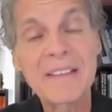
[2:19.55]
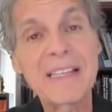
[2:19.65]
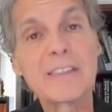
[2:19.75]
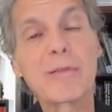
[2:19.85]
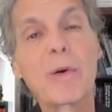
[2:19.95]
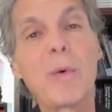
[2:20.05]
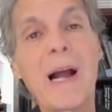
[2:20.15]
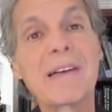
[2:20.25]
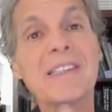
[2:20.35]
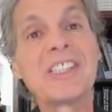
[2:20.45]
that is
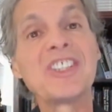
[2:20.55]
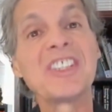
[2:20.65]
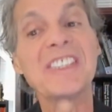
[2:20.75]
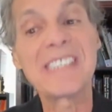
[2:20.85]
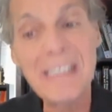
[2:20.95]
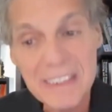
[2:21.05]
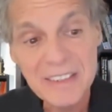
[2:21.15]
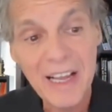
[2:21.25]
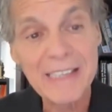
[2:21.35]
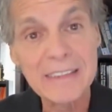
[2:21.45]
required to
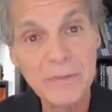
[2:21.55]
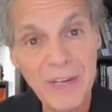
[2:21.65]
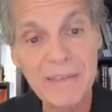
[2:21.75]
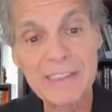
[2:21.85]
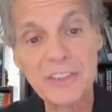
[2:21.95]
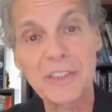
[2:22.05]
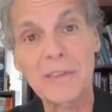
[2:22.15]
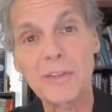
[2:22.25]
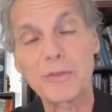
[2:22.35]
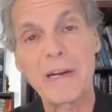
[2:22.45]
synthesize various
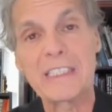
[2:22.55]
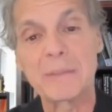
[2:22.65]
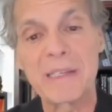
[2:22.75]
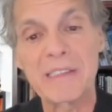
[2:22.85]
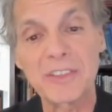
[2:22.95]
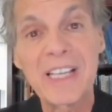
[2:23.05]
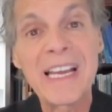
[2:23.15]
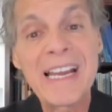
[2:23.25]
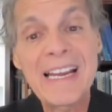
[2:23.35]
neurotransmitters,